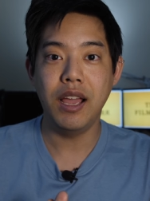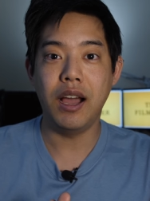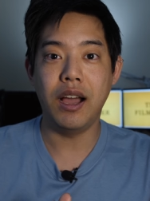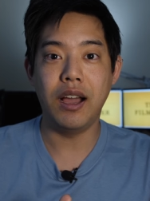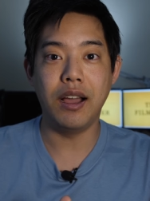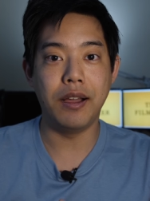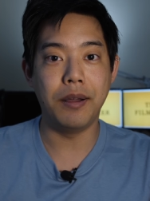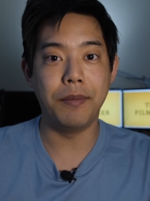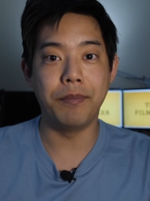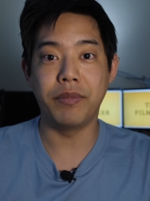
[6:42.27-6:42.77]

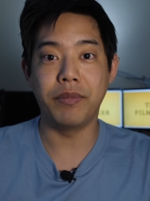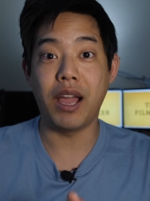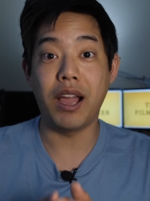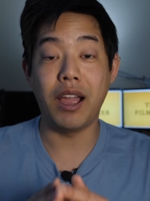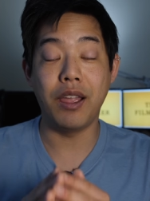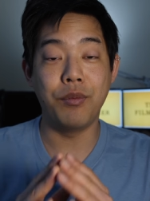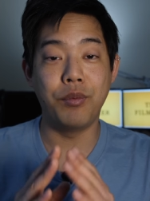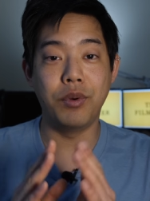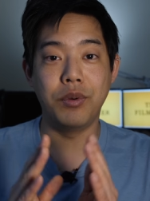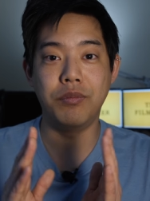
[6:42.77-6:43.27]
um,
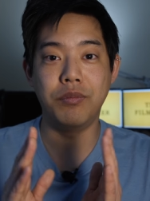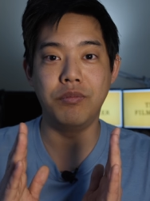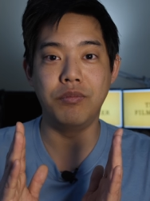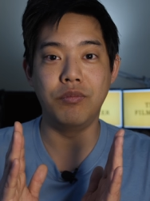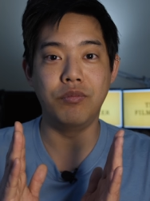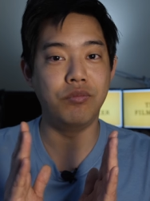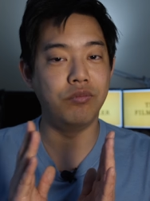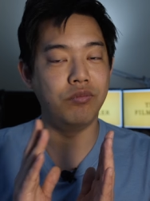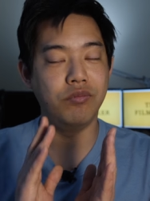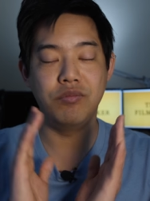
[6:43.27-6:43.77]
I would
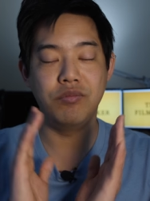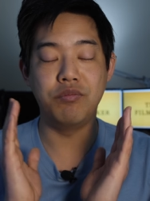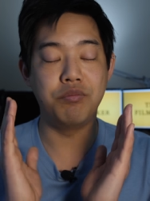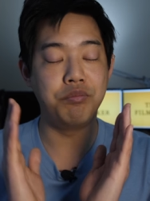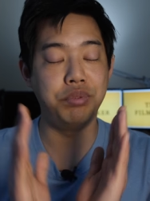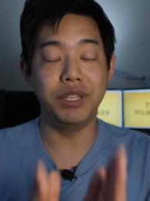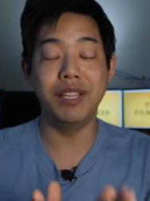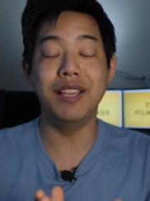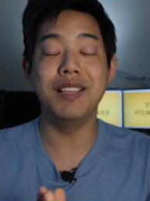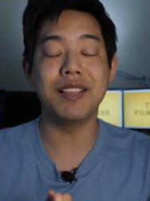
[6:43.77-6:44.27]

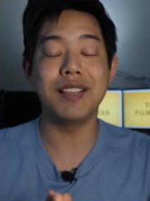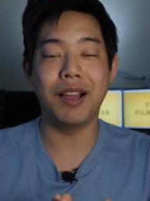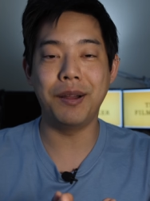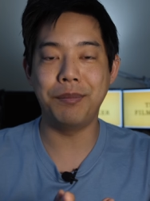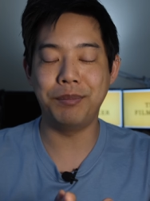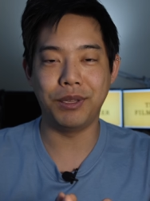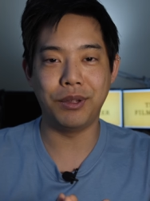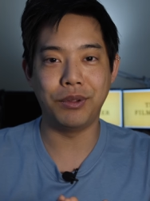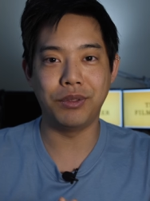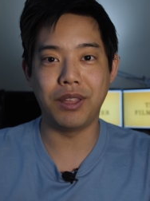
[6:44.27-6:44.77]
please
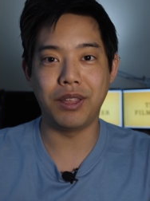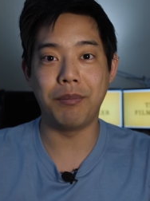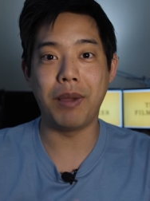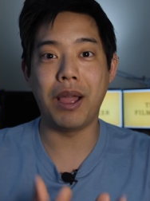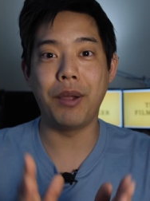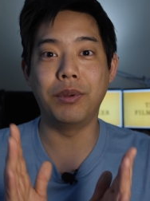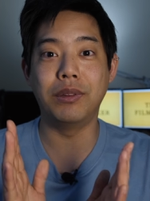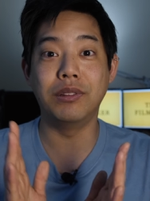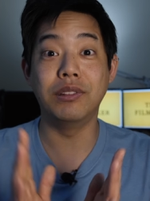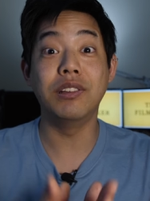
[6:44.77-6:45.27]
upload them.
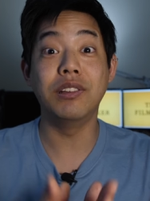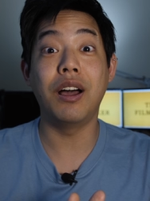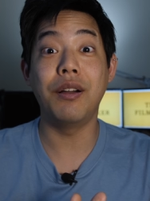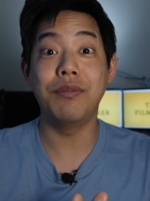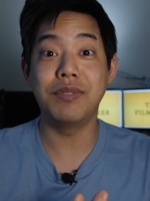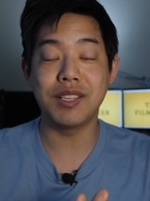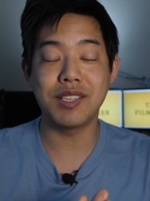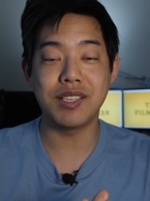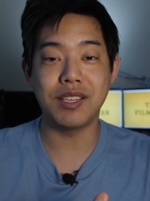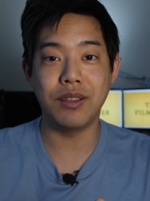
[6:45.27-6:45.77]
I would
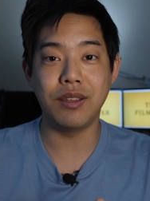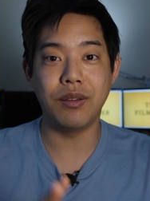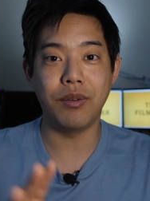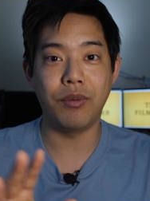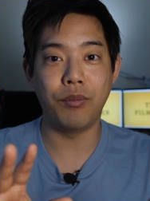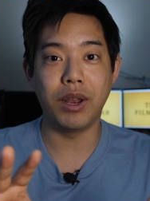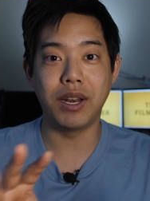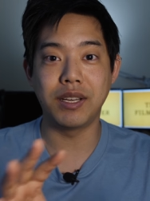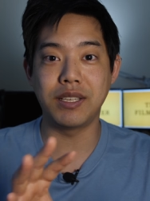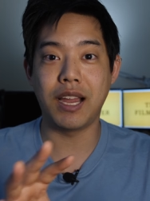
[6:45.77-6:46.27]
love to see
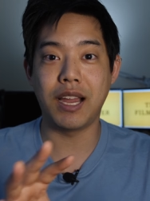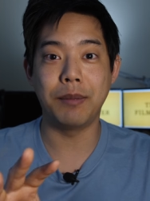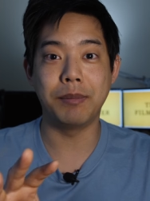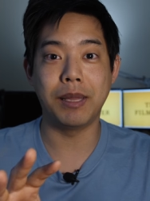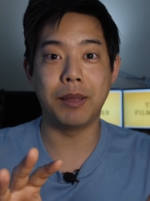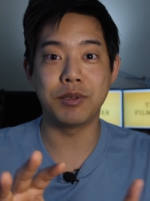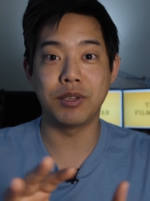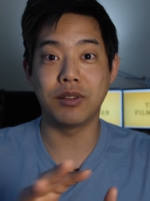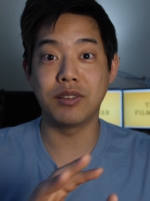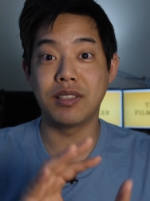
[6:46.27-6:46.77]
what a time
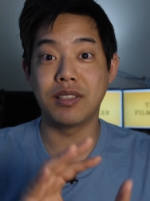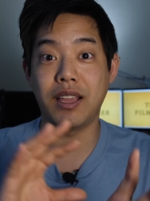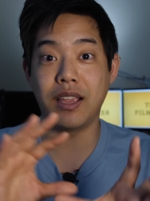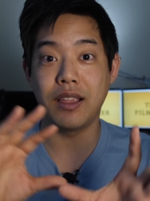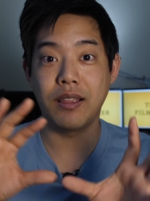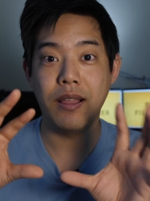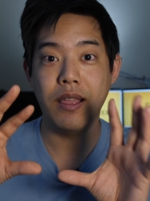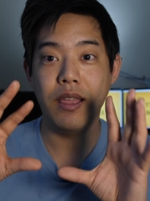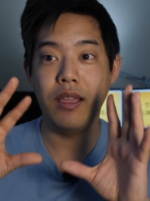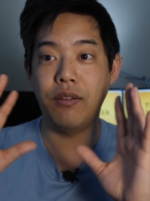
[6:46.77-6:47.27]
lapse looks
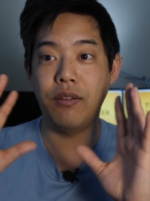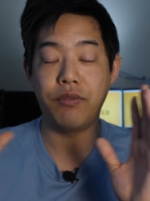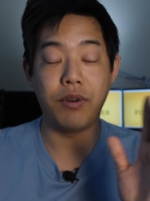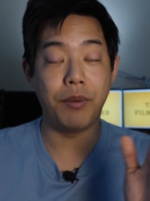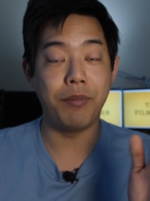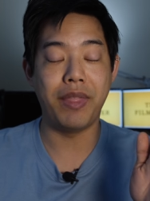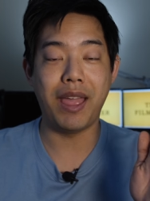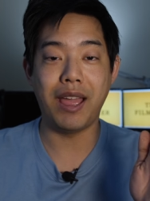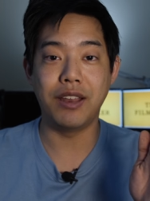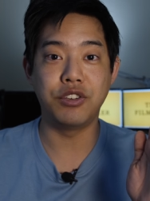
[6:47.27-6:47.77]
like
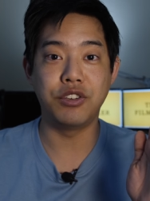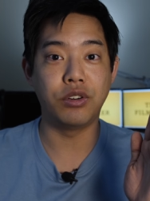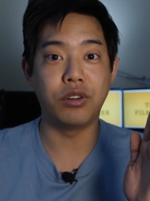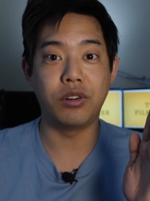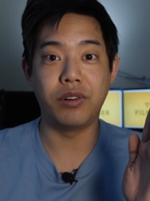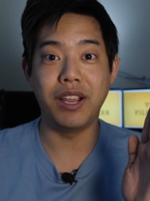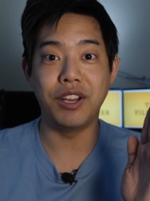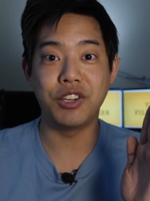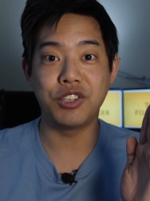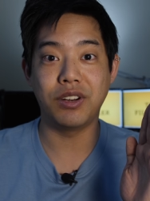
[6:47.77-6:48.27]
from that
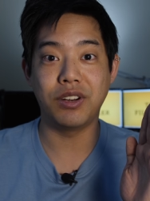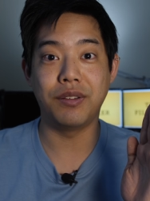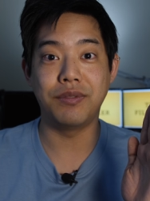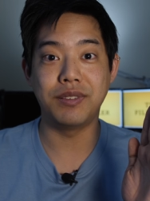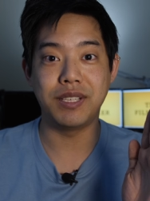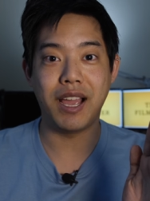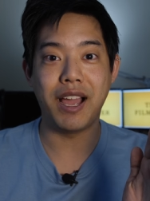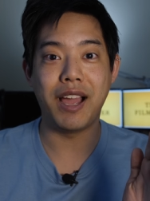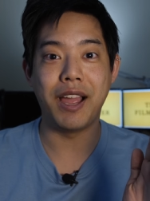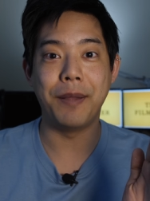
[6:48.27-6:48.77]
duration of
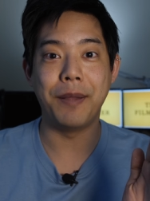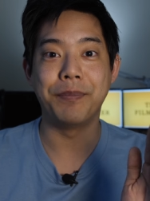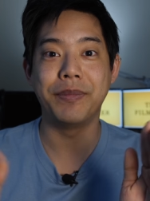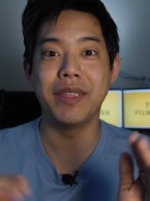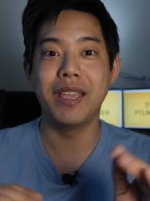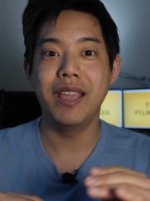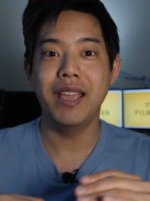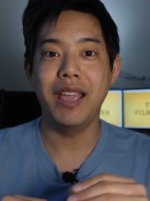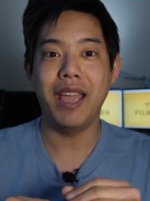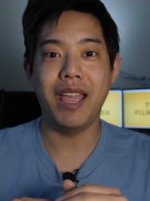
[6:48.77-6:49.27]
time.
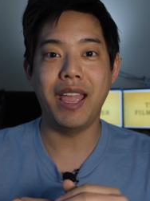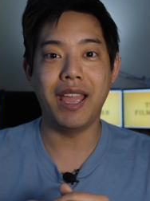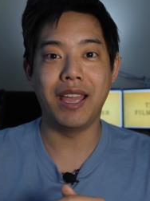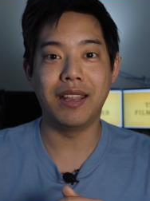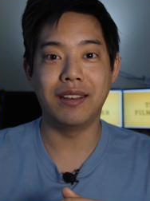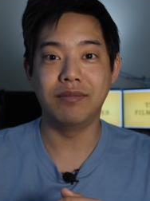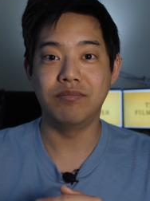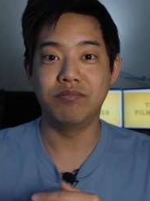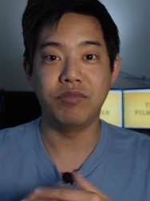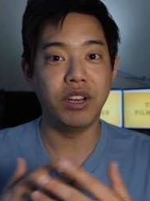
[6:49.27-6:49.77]

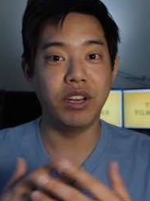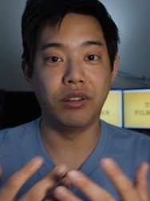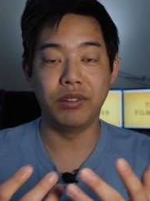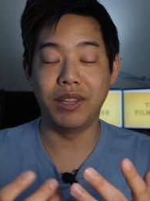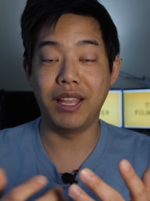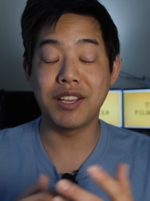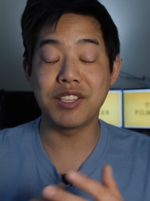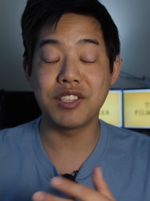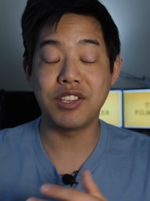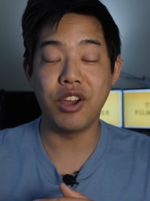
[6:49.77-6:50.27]
And you know,
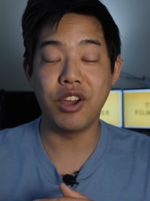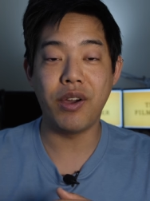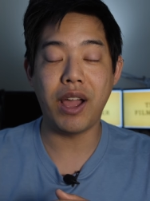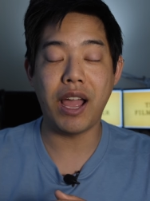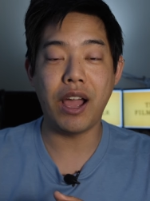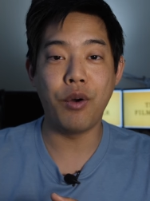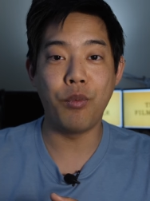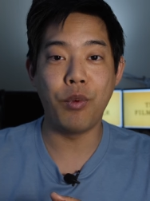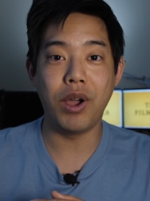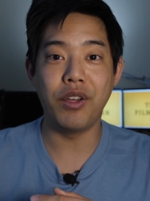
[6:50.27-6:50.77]
let us know
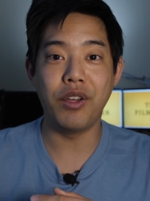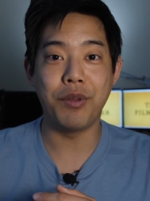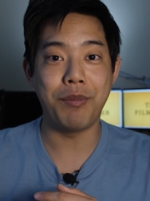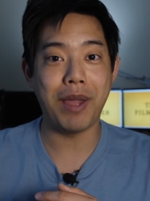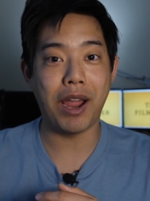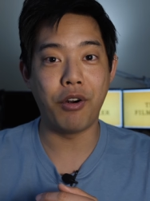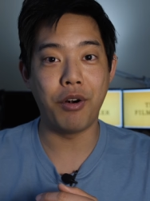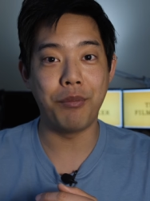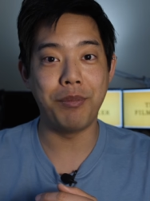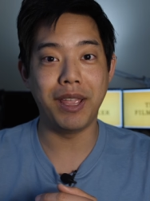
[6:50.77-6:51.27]
how well the
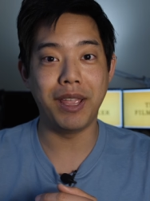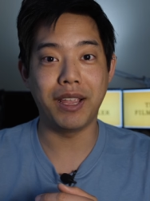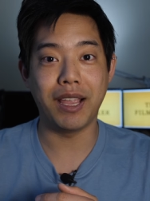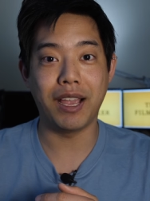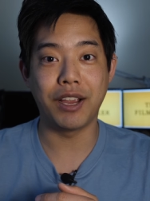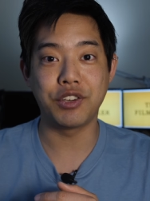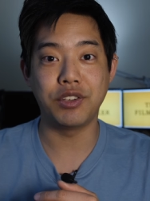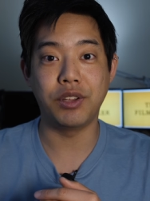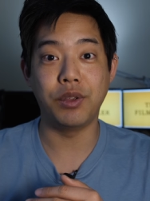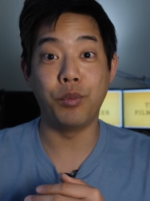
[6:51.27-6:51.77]
power bank
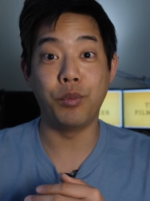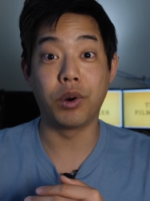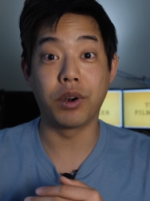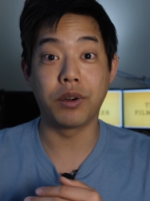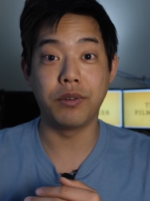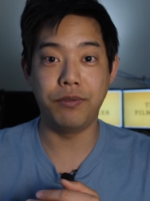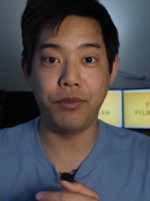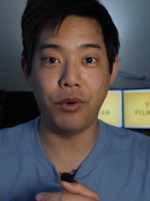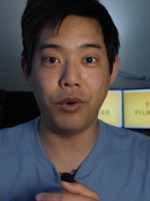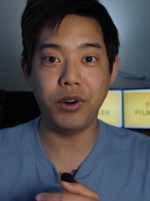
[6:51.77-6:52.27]
actually
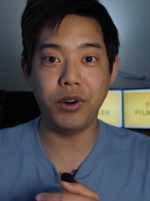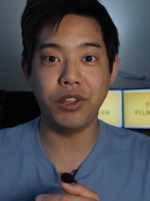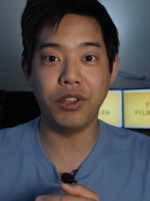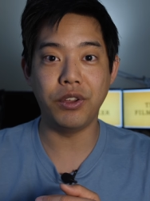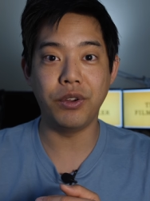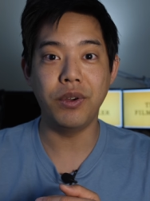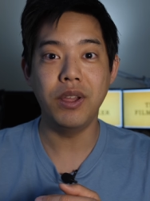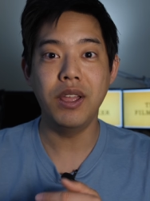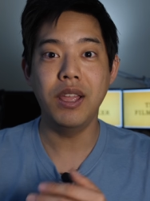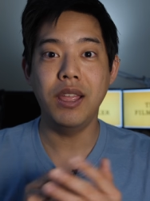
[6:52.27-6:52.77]
worked for you